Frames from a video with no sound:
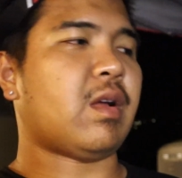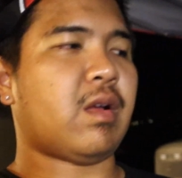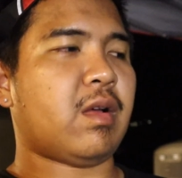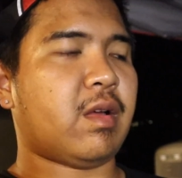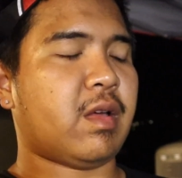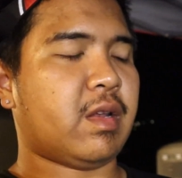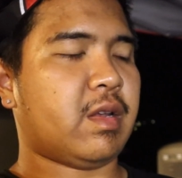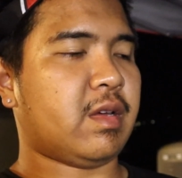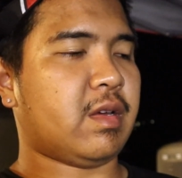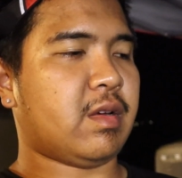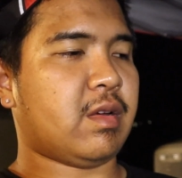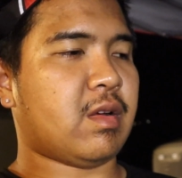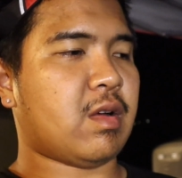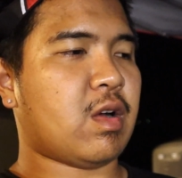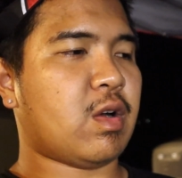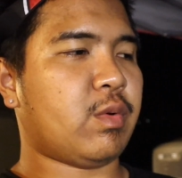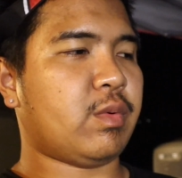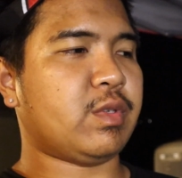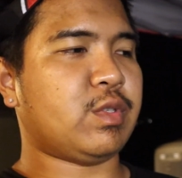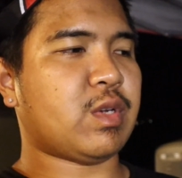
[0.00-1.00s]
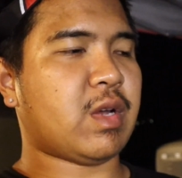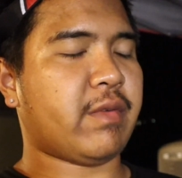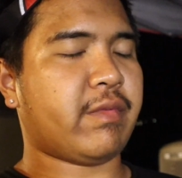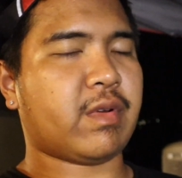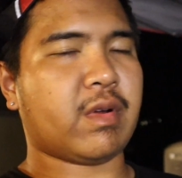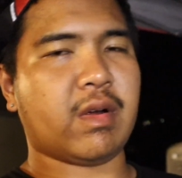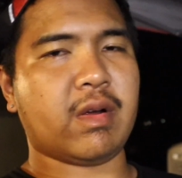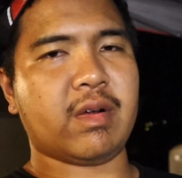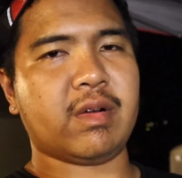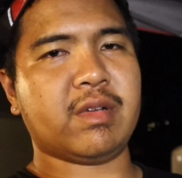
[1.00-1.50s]
a all-wheel drive
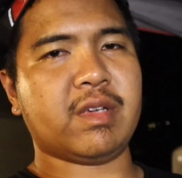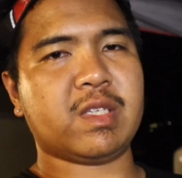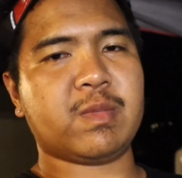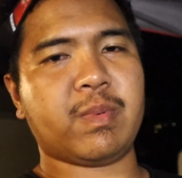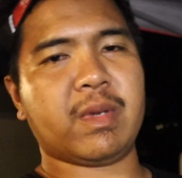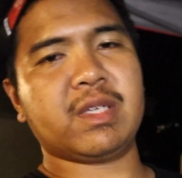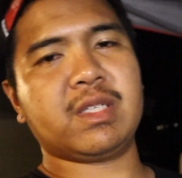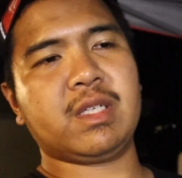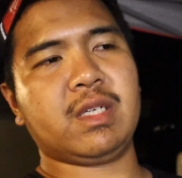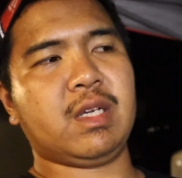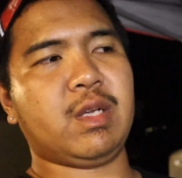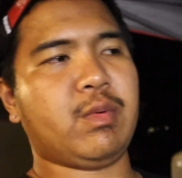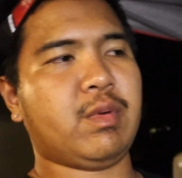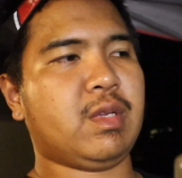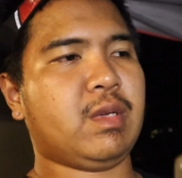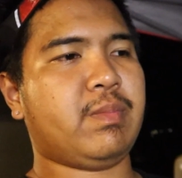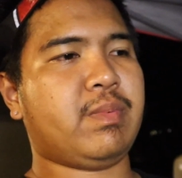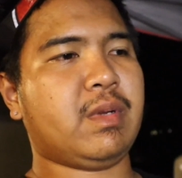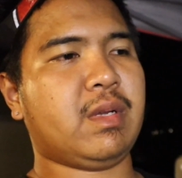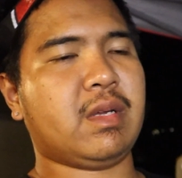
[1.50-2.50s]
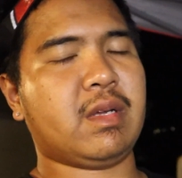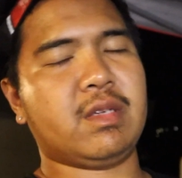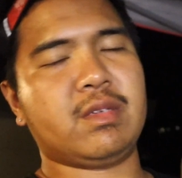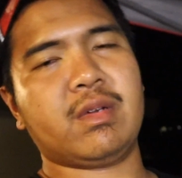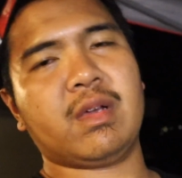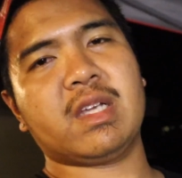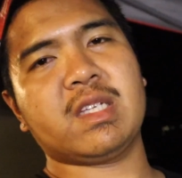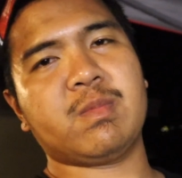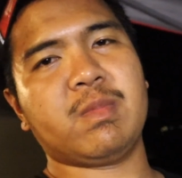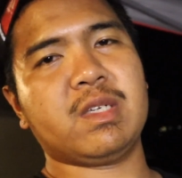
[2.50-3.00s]
car, especially when you're putting a
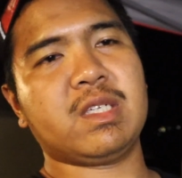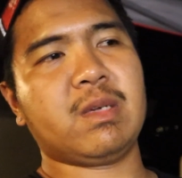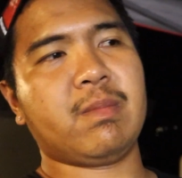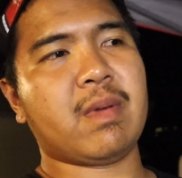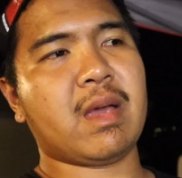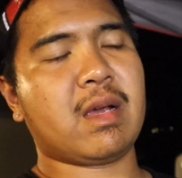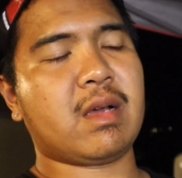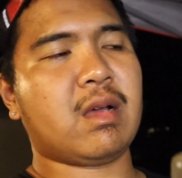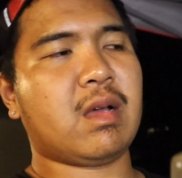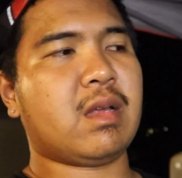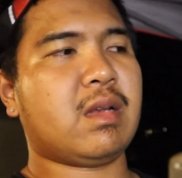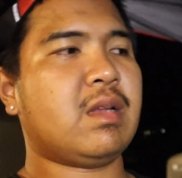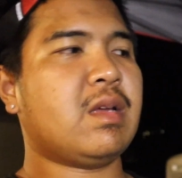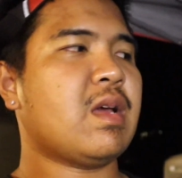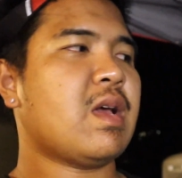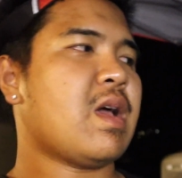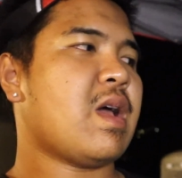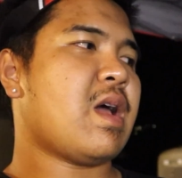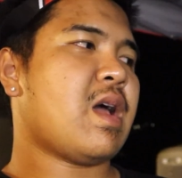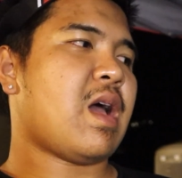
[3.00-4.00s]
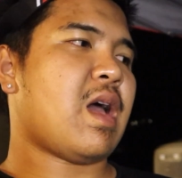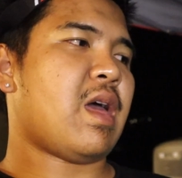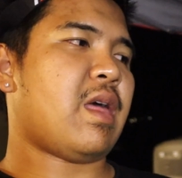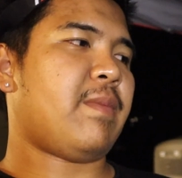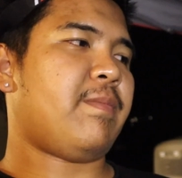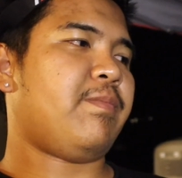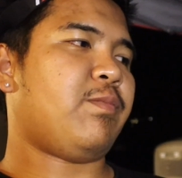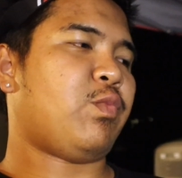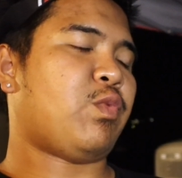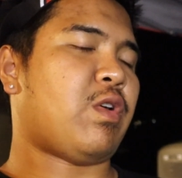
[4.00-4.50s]
transmission back on.
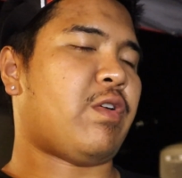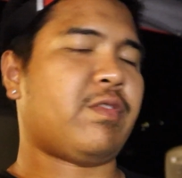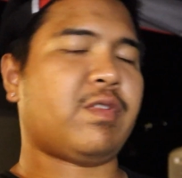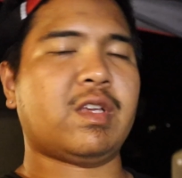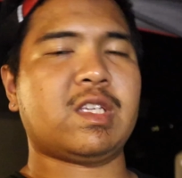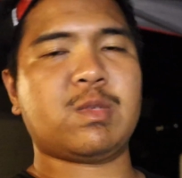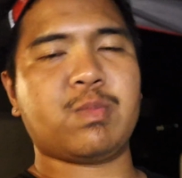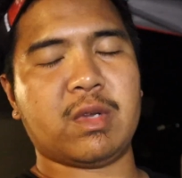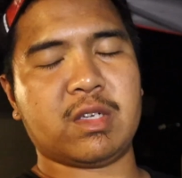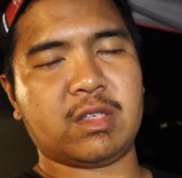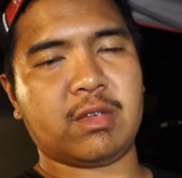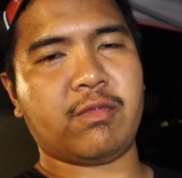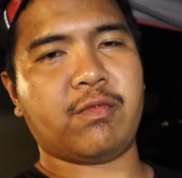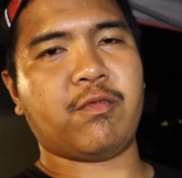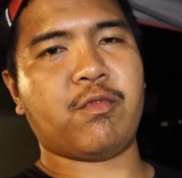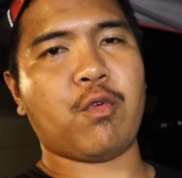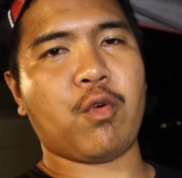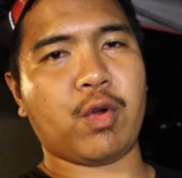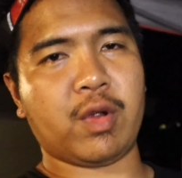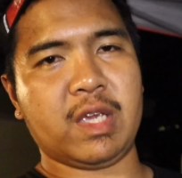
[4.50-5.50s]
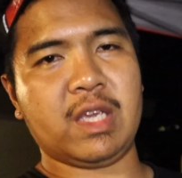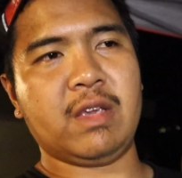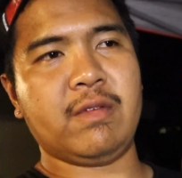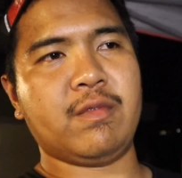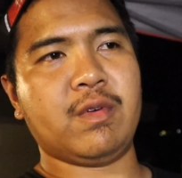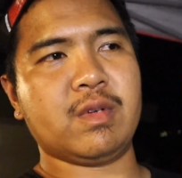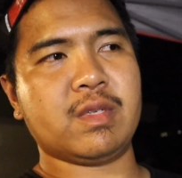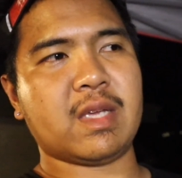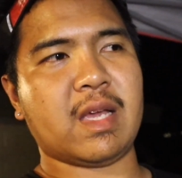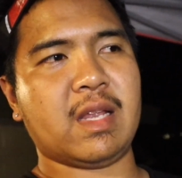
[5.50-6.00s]
Well, especially for
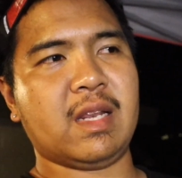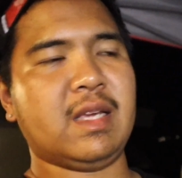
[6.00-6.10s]
Evos at